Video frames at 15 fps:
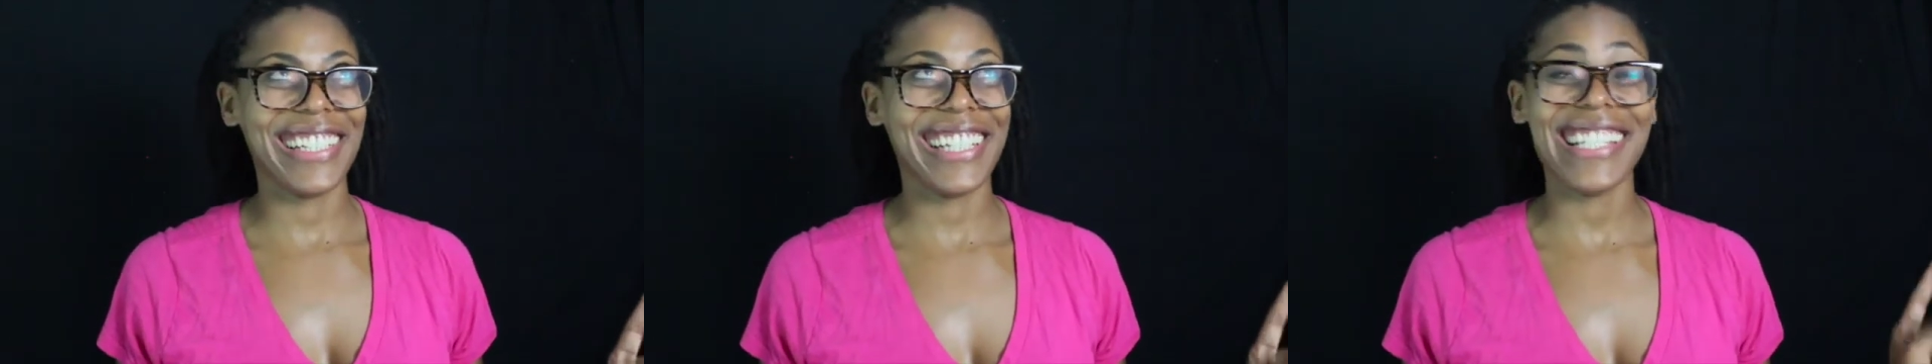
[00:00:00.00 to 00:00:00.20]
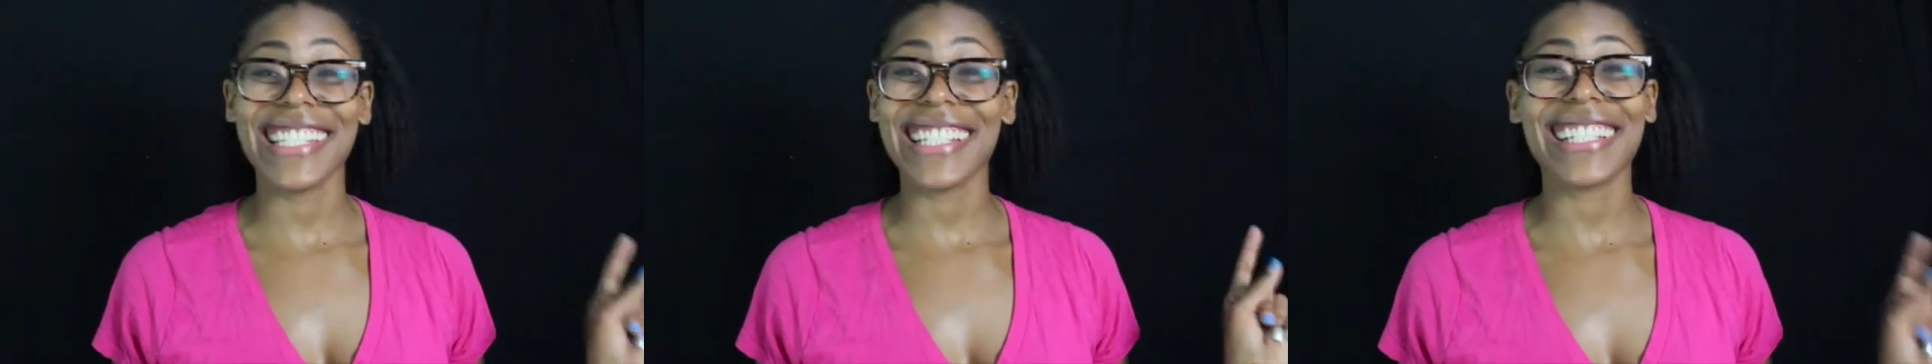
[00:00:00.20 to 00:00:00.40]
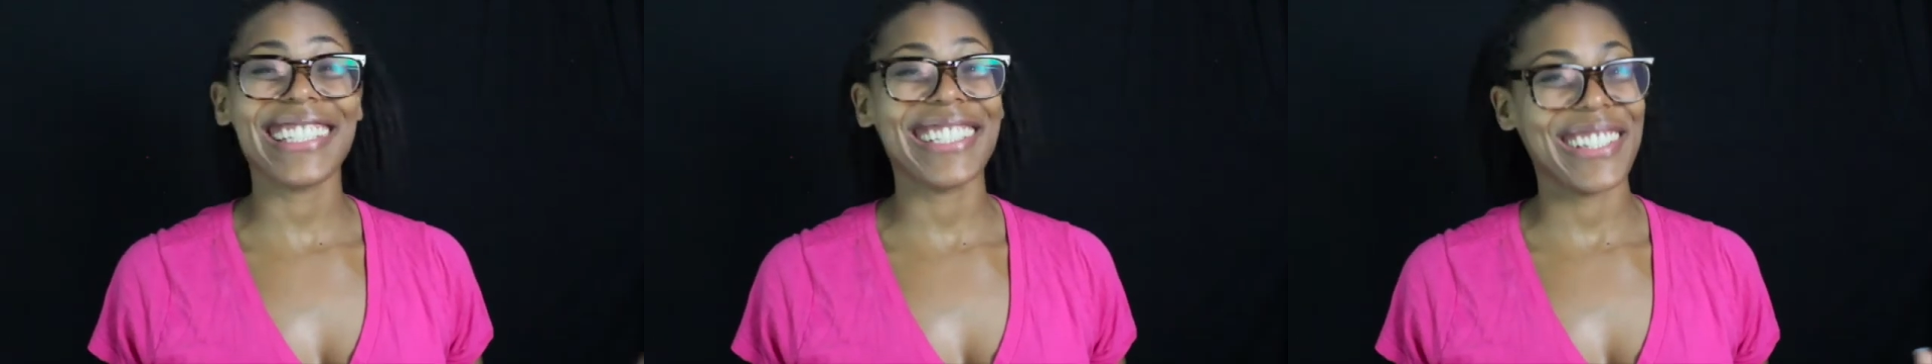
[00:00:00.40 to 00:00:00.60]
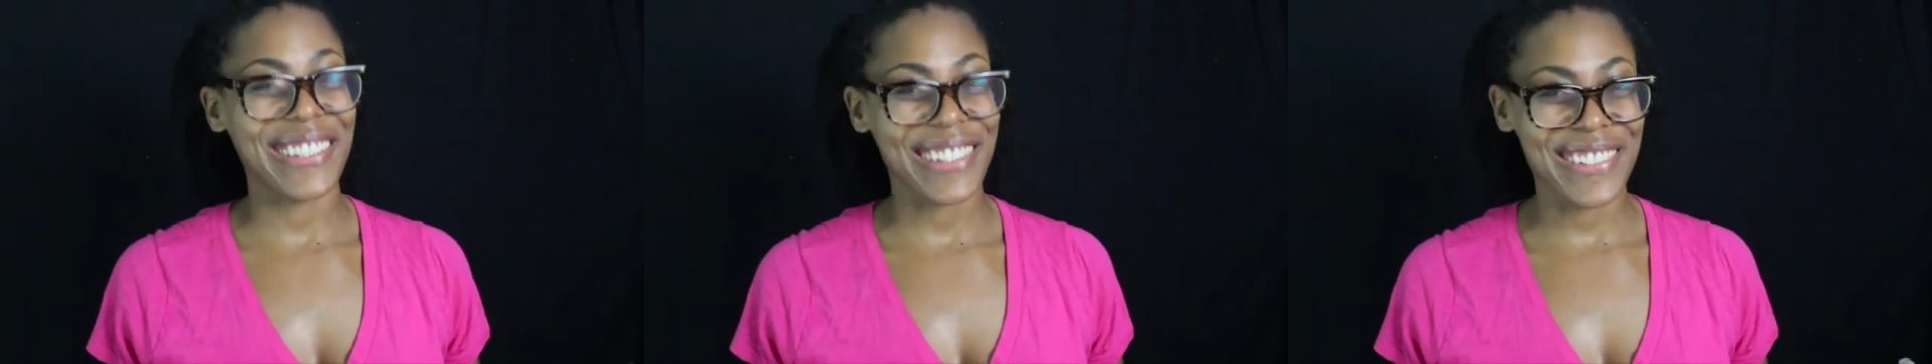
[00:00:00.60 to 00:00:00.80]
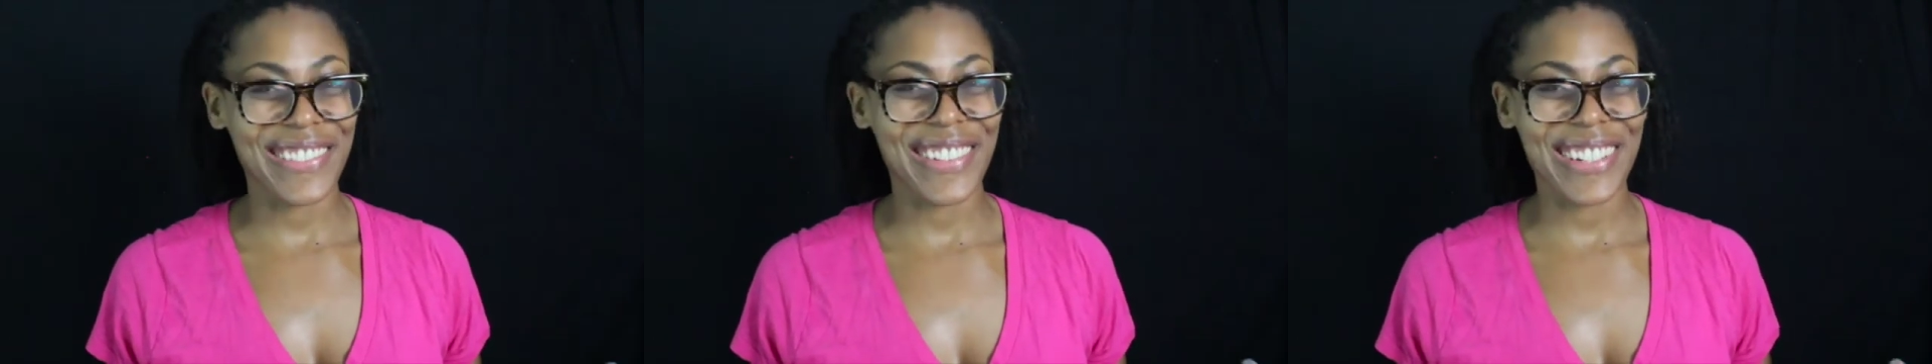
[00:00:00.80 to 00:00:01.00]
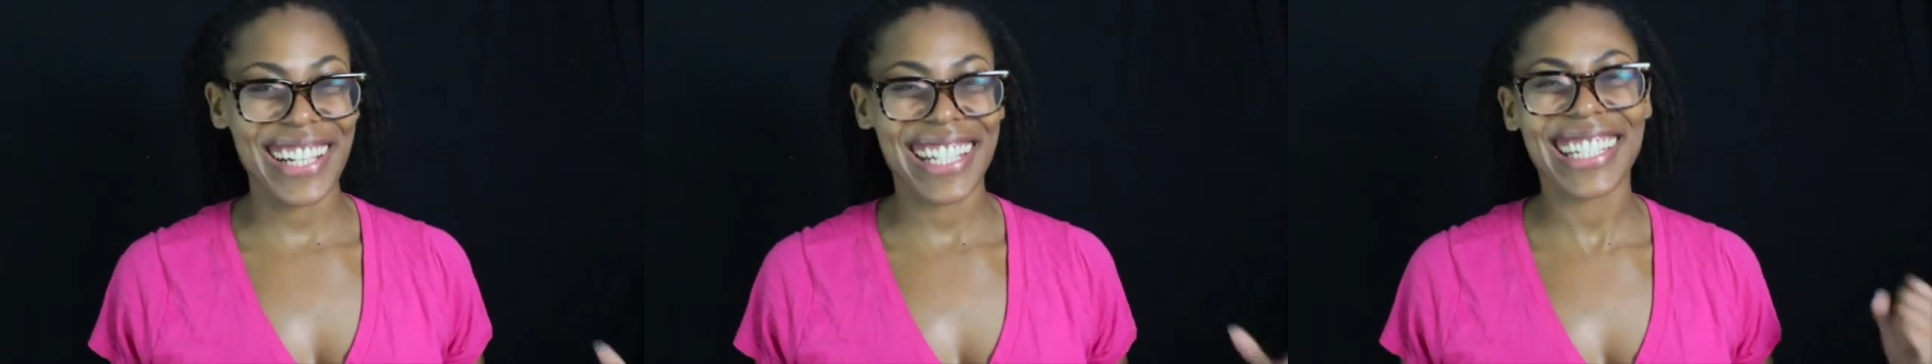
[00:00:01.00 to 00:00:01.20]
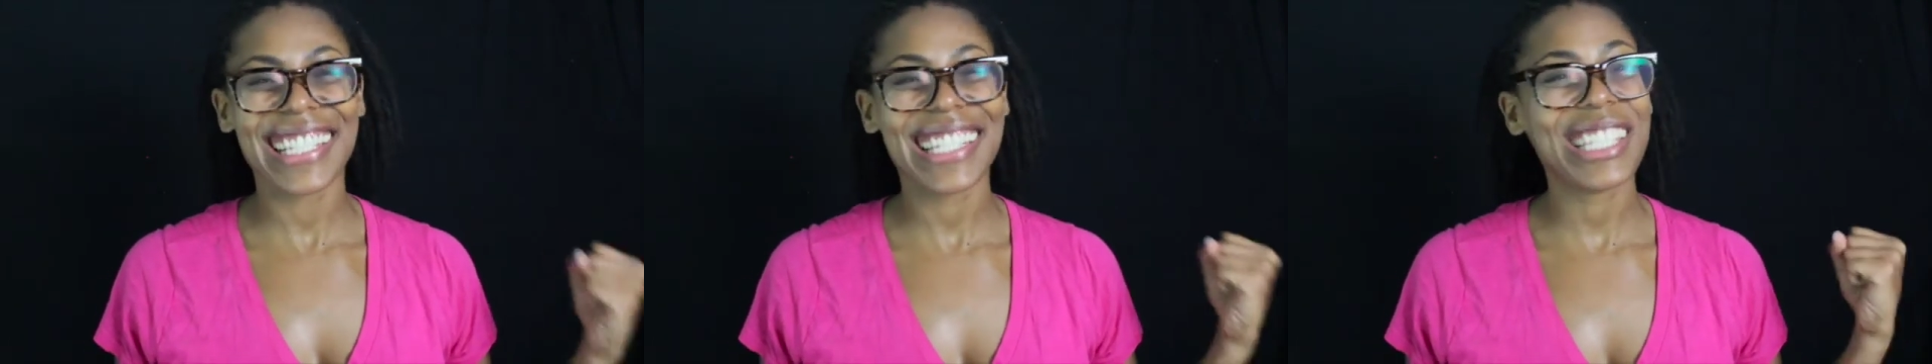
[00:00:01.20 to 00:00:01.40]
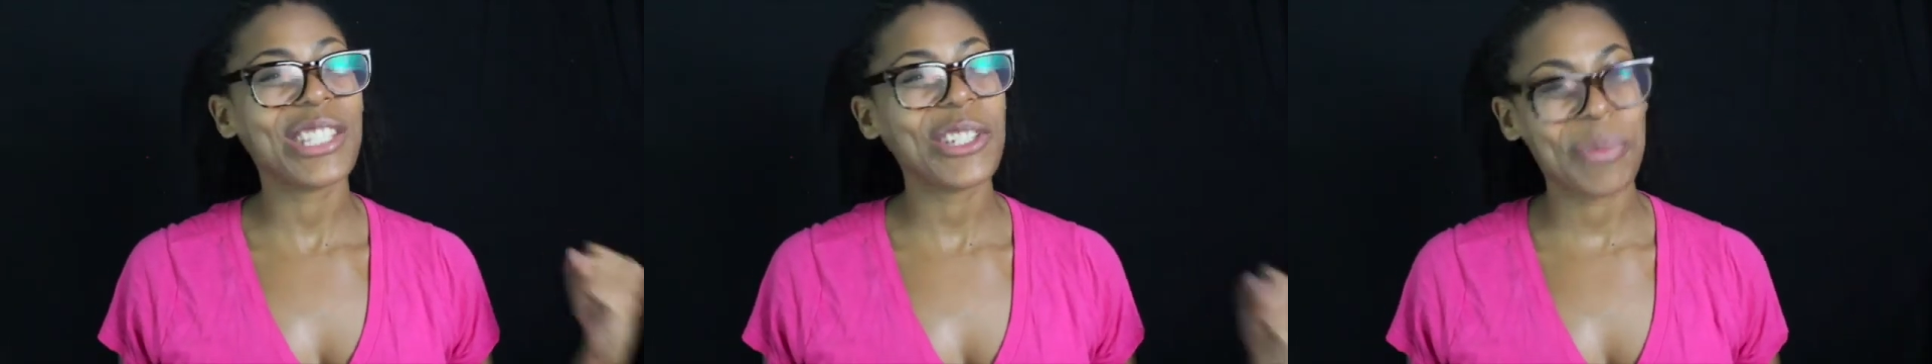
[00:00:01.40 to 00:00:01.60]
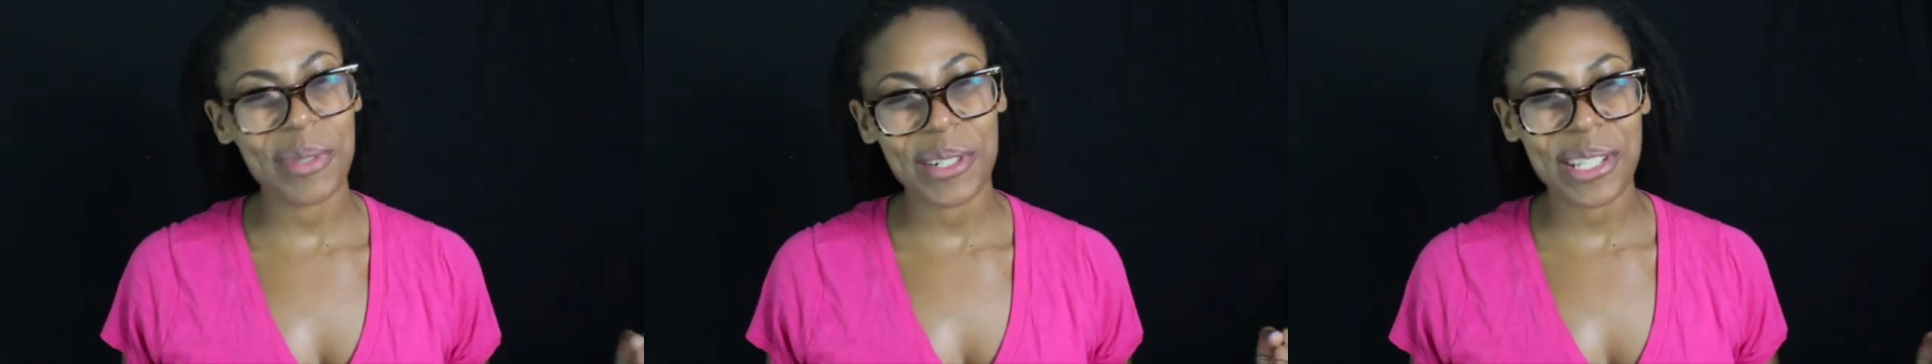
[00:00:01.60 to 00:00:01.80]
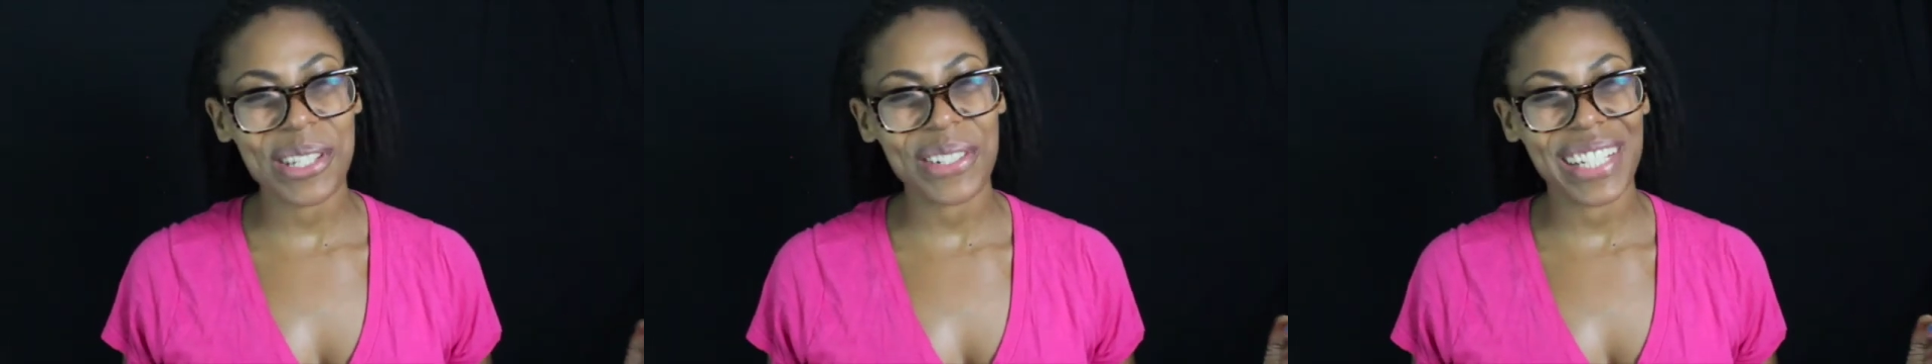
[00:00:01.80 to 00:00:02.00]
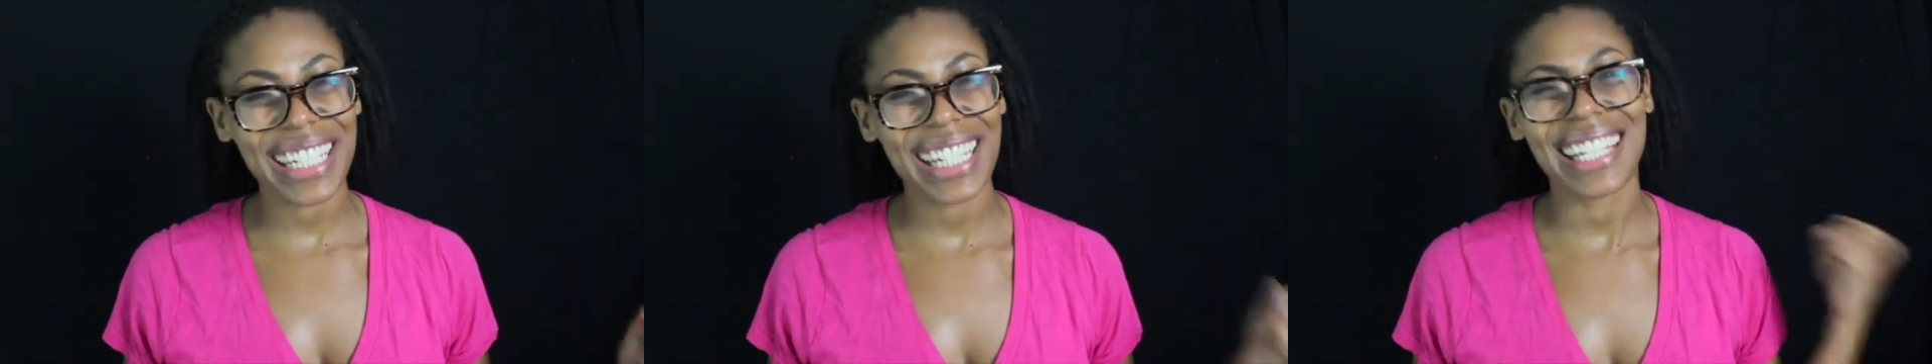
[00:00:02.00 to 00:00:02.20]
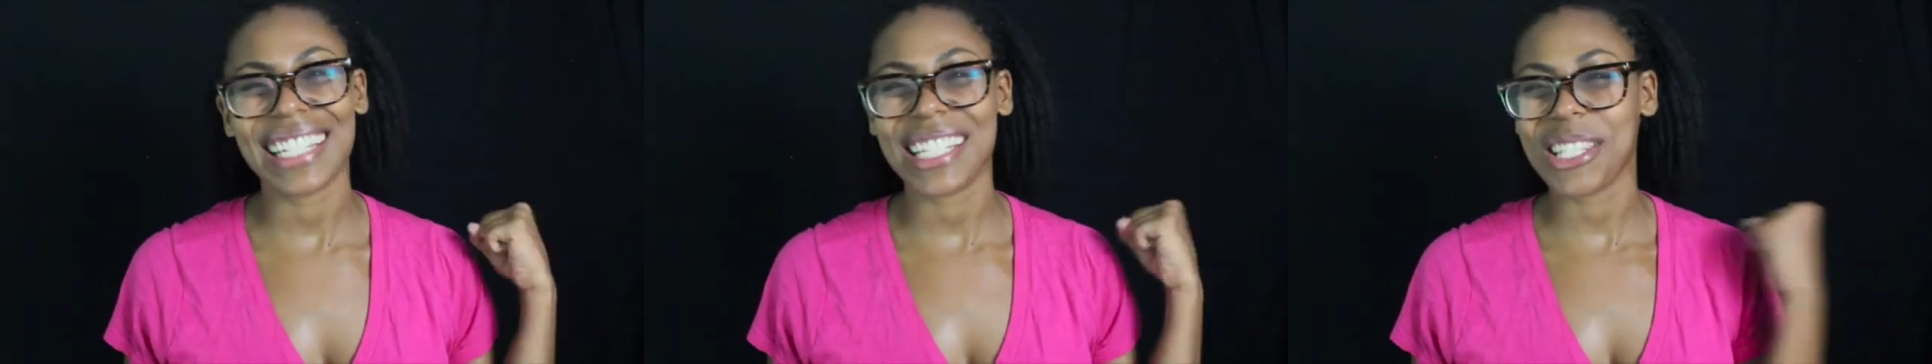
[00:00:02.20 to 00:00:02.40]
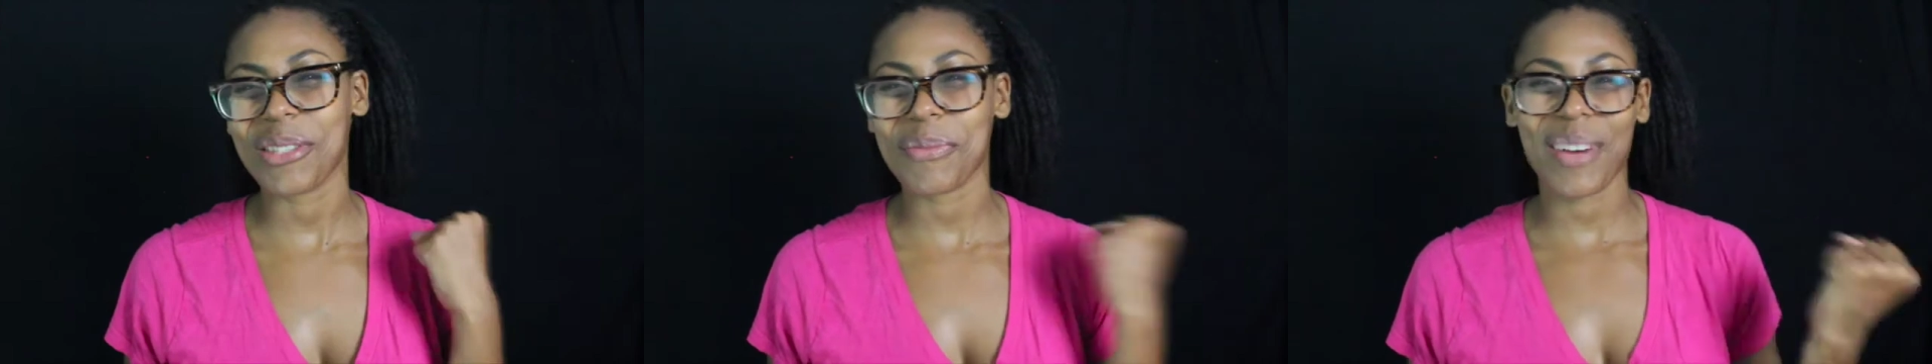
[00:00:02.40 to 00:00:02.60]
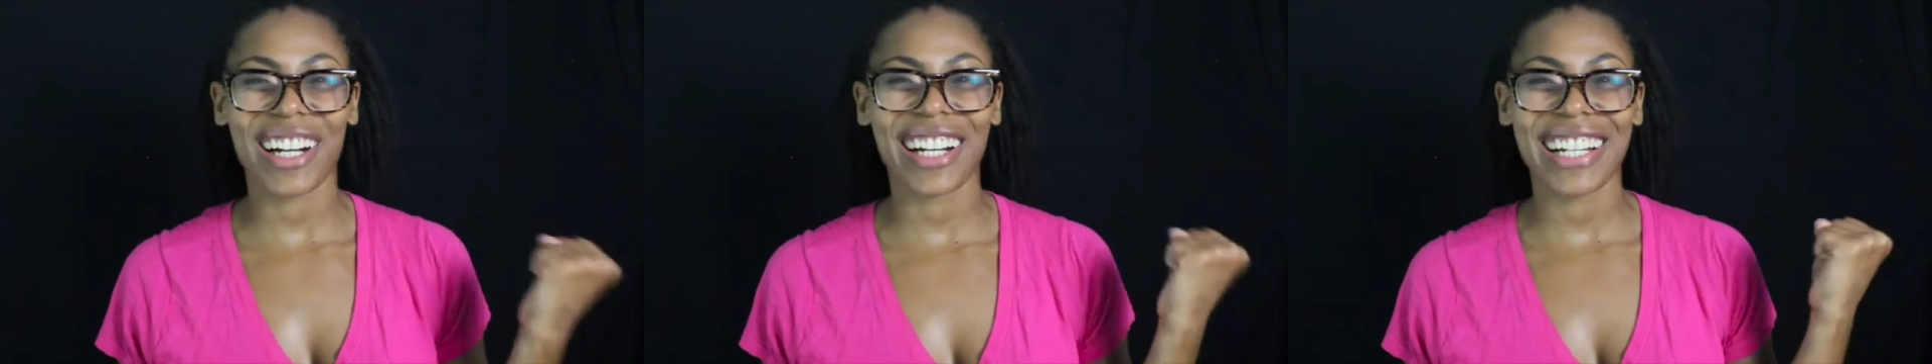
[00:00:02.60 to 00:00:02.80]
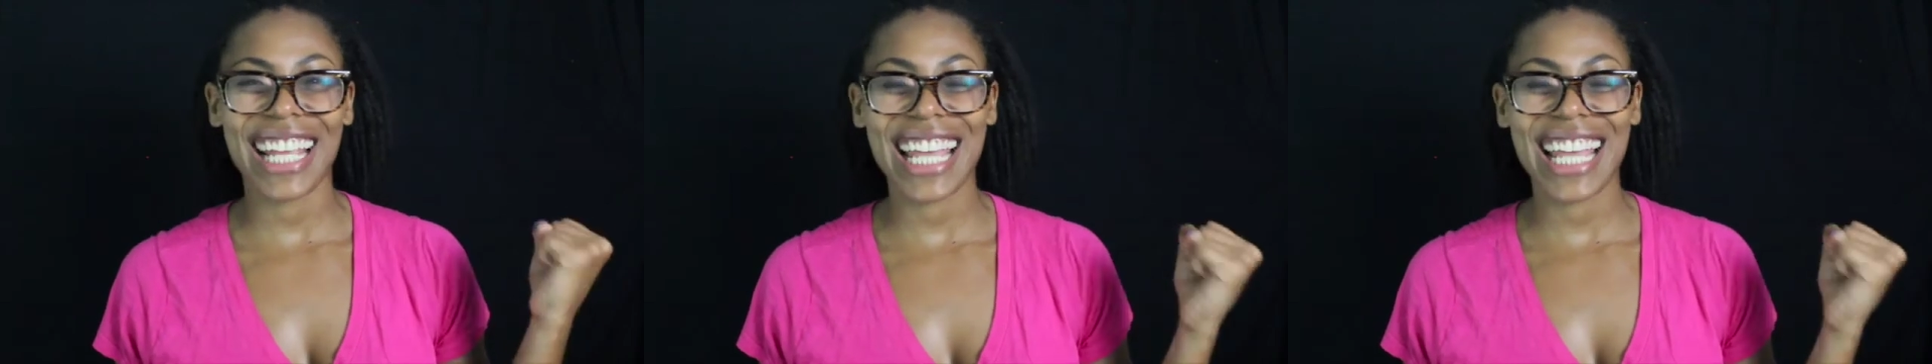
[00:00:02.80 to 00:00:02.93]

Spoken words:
He's adorable, and he's super sweet, and he's smart,